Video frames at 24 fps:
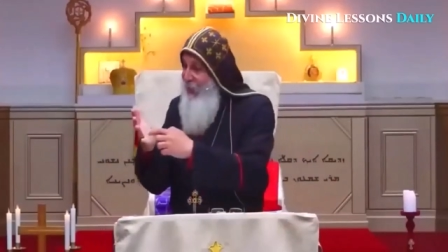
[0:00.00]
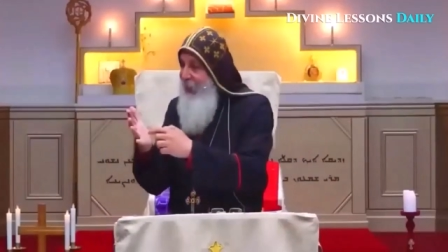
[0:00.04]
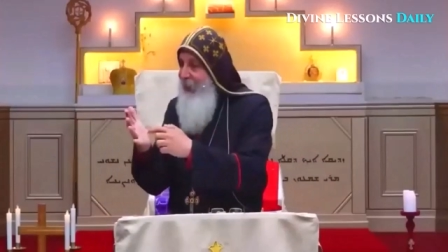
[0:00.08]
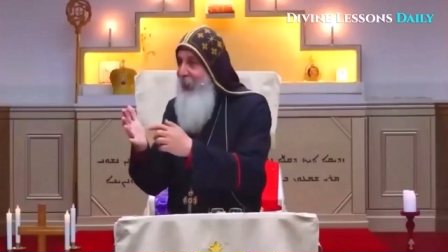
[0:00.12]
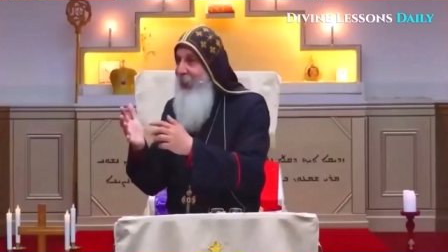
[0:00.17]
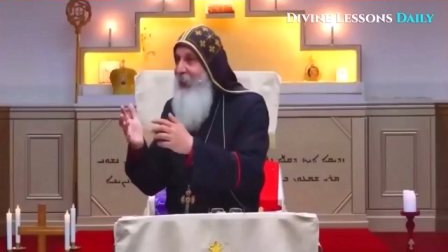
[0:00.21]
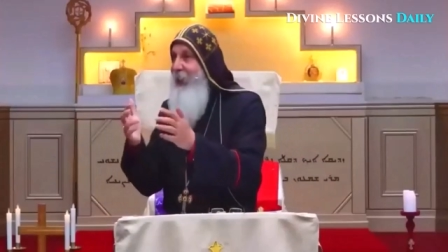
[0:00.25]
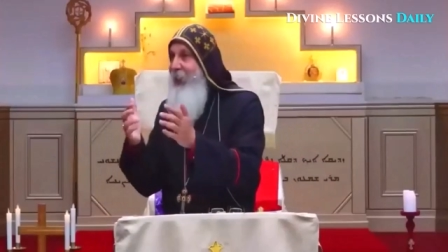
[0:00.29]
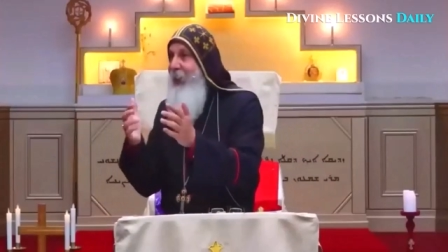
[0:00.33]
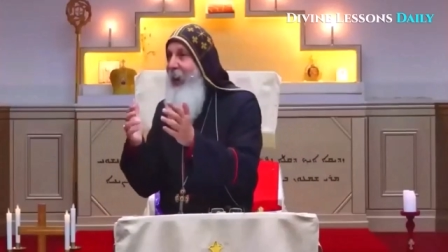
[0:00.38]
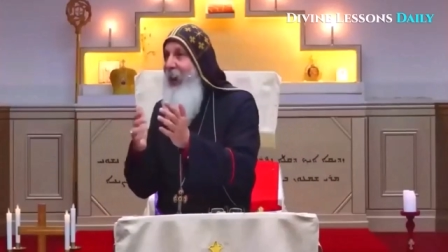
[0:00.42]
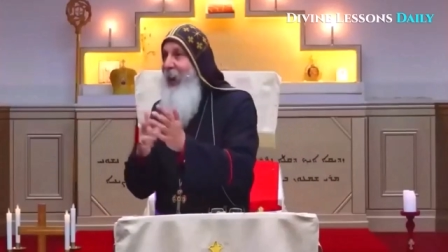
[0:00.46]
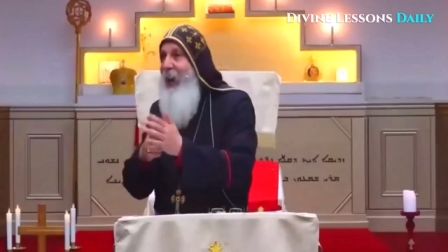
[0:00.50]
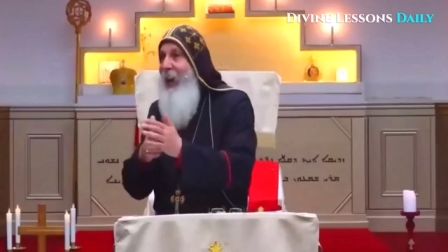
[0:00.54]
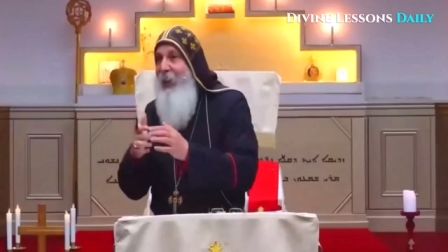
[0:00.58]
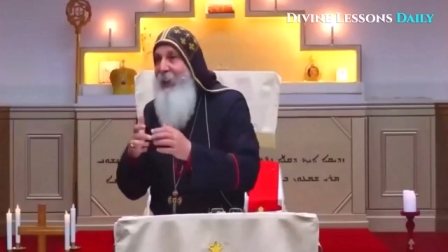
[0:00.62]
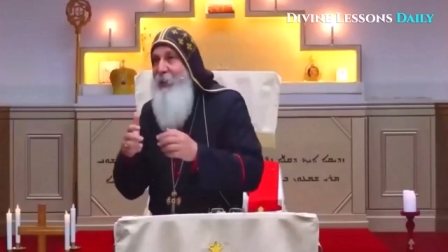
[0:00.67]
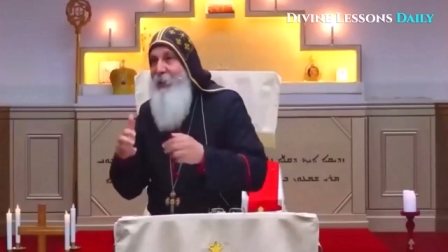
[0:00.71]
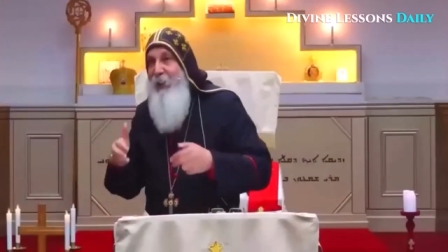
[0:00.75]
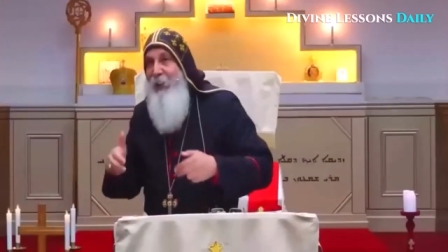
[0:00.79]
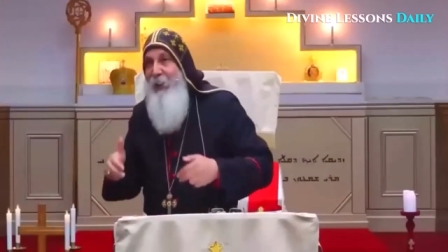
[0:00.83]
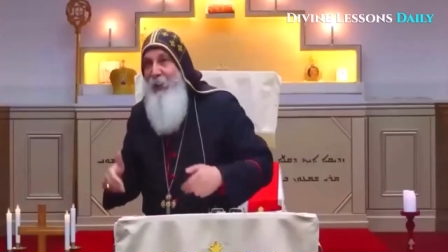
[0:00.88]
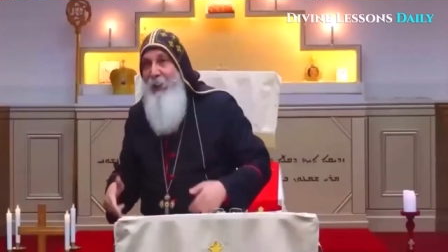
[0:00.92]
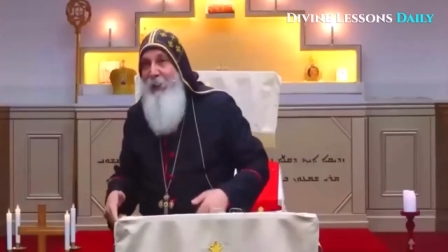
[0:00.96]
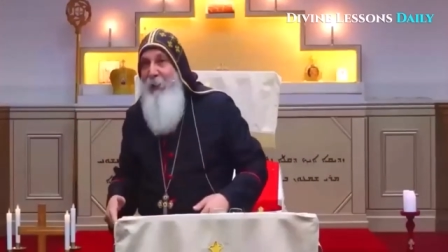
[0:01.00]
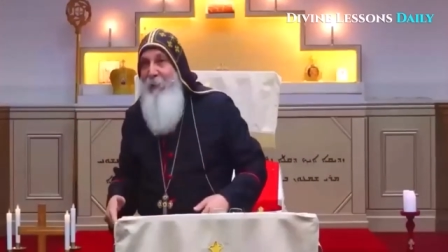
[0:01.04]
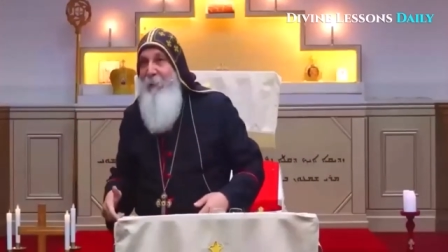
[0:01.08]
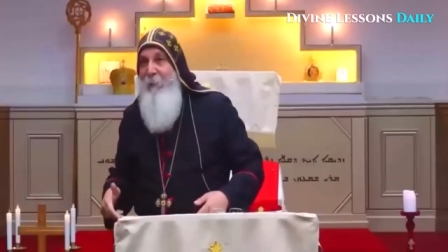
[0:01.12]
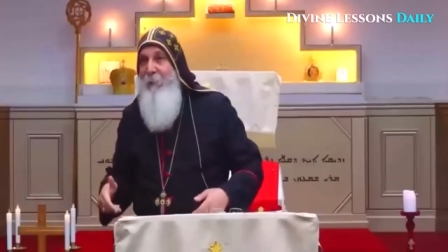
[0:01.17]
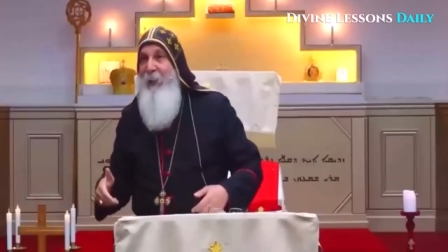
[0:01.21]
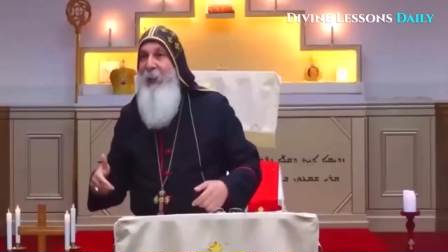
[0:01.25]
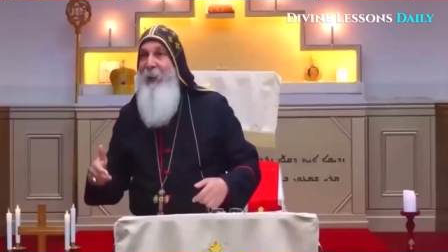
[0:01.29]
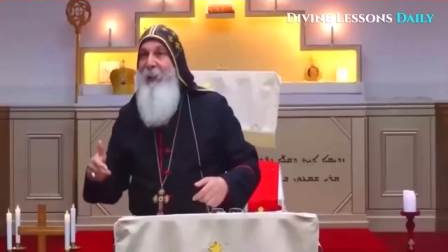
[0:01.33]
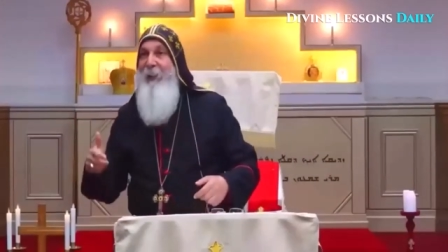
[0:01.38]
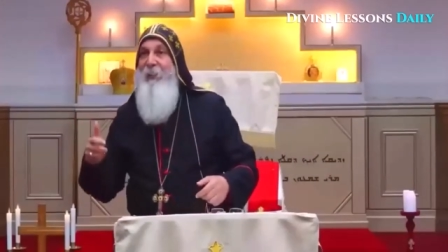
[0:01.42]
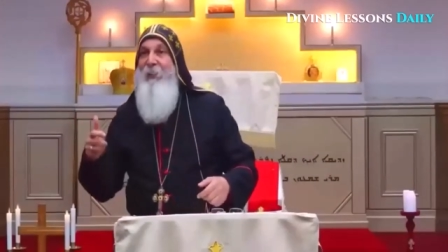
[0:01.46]
in the hands and in the
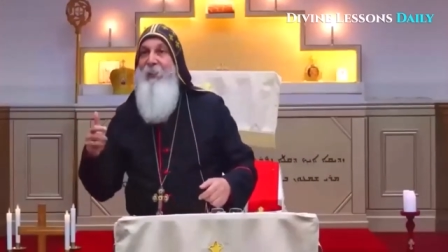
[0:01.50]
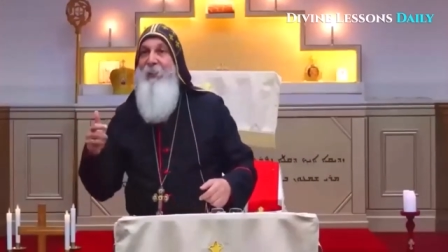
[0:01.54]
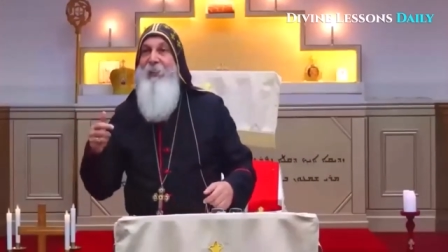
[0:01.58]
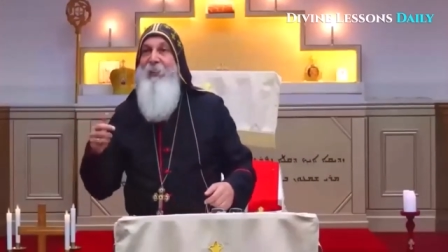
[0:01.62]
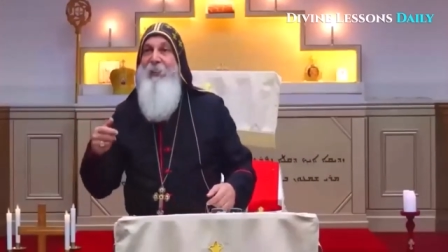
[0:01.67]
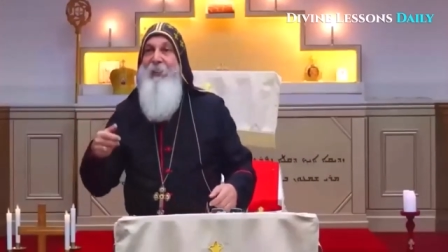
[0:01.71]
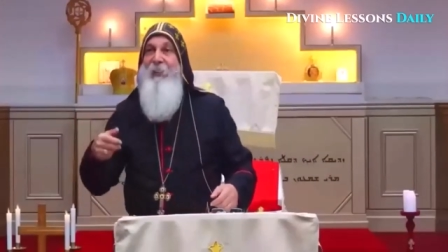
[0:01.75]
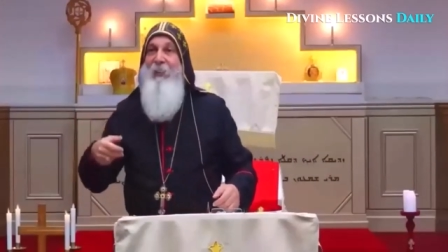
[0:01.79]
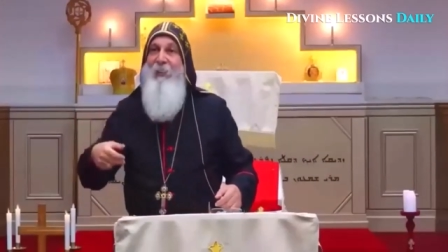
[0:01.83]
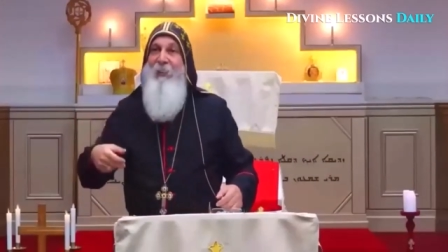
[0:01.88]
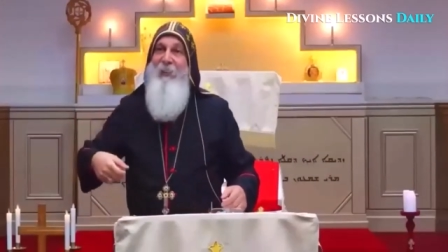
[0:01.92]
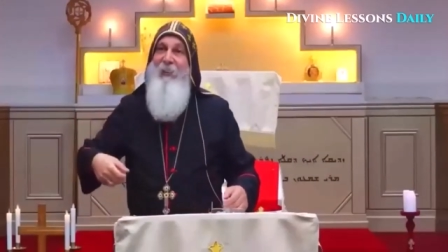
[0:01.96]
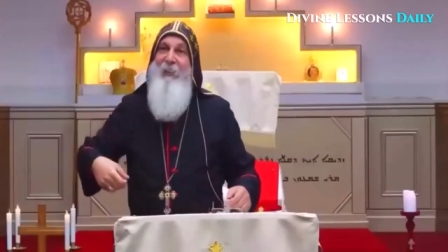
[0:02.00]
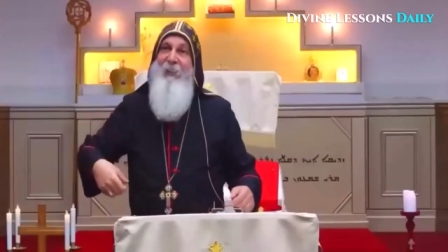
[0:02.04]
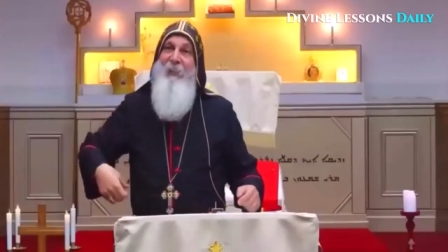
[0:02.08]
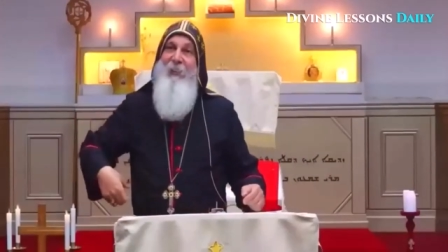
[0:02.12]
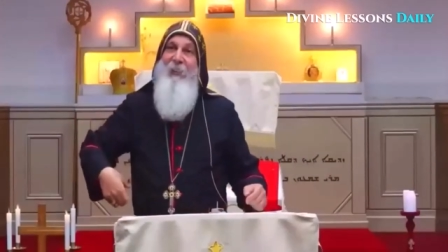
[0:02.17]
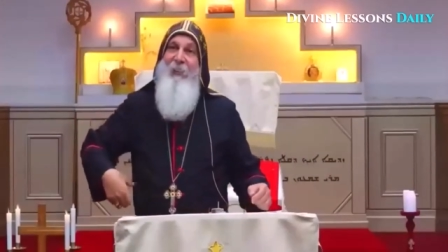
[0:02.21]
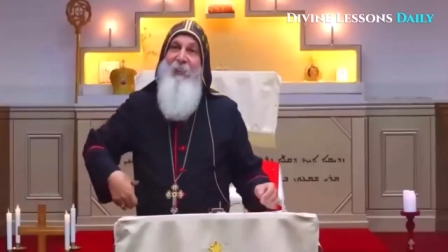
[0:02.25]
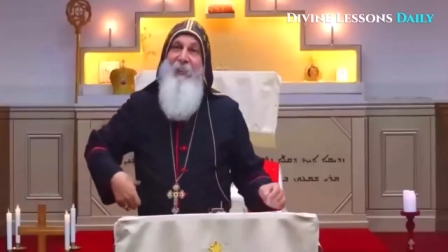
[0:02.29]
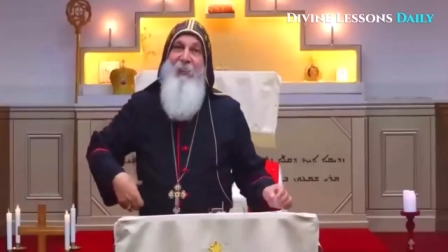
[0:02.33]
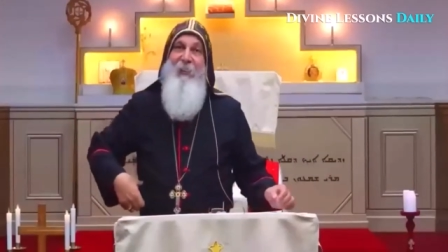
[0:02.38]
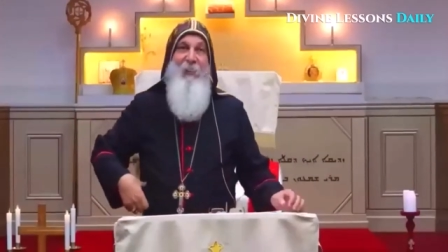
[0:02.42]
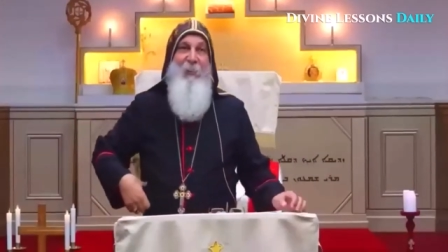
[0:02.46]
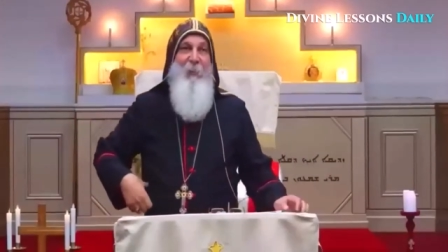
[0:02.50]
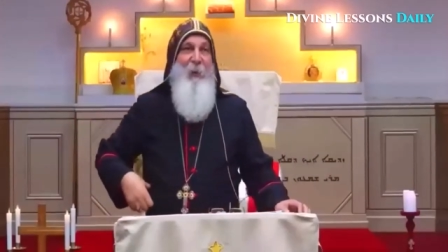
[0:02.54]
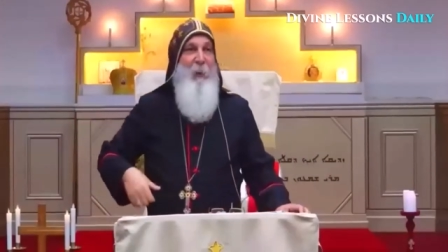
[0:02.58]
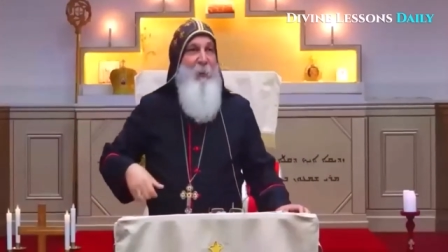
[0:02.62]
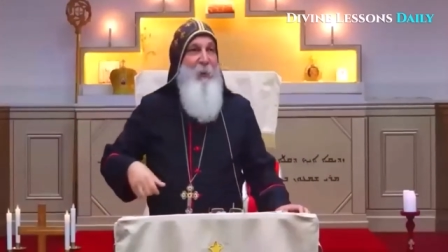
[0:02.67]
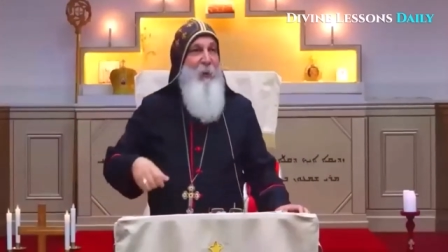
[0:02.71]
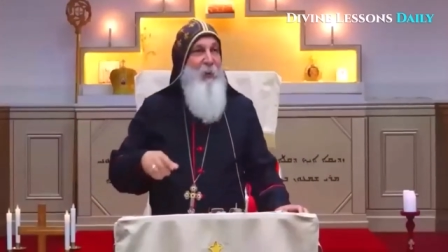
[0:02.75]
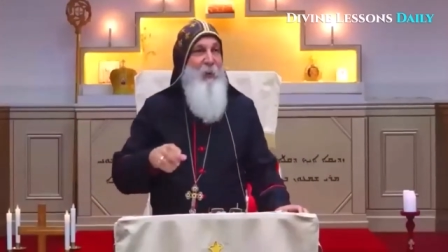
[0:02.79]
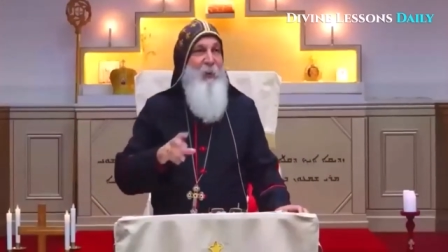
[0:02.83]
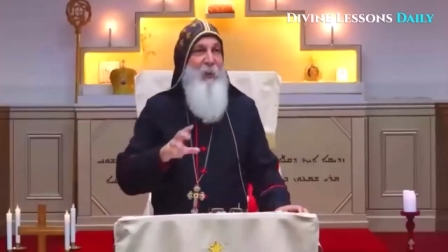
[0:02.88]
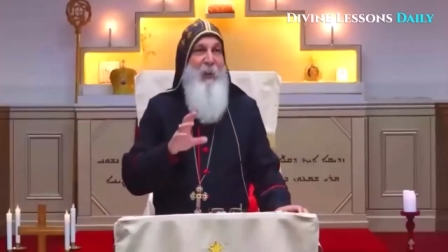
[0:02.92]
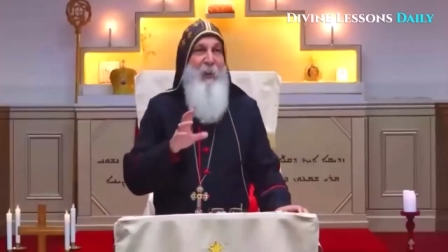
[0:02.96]
feet. We
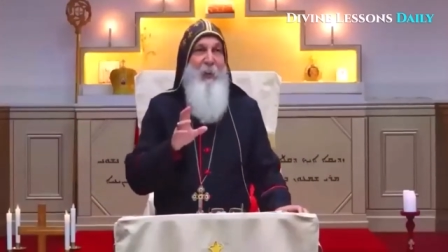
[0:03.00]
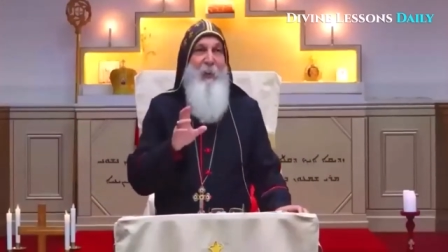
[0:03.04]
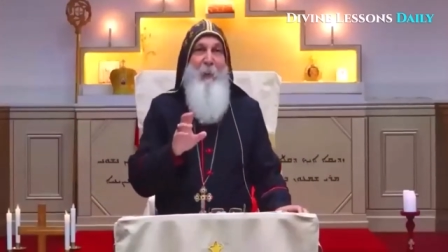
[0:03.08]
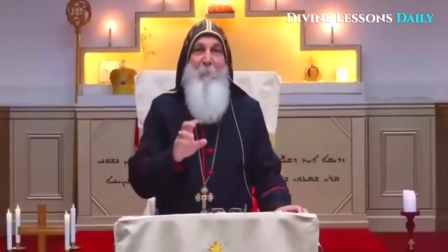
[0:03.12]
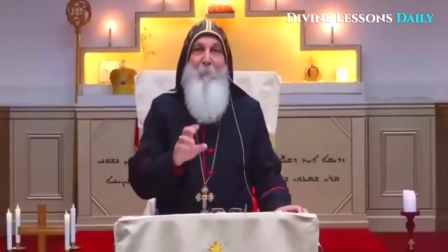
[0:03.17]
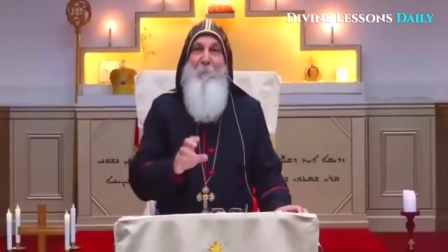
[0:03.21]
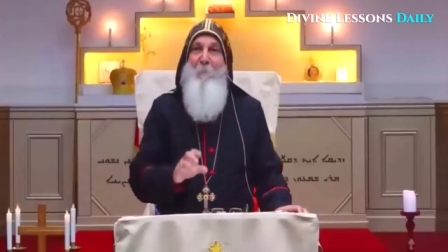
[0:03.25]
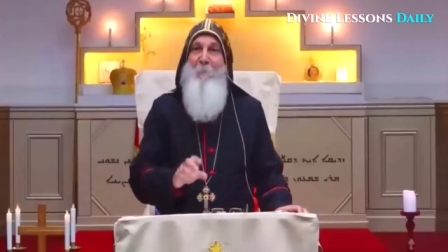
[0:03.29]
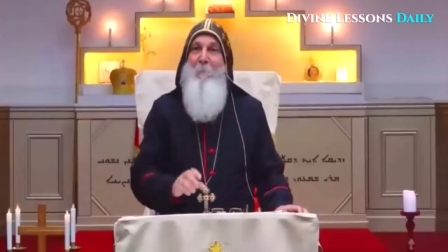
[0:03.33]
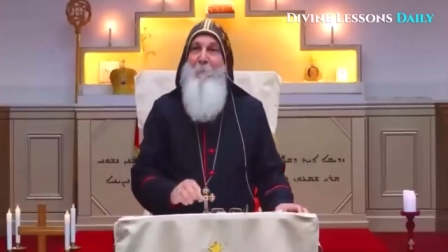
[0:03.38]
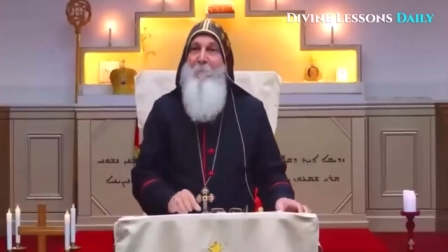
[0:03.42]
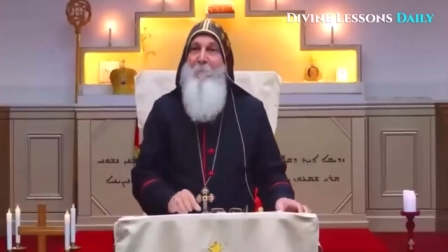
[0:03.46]
will see them.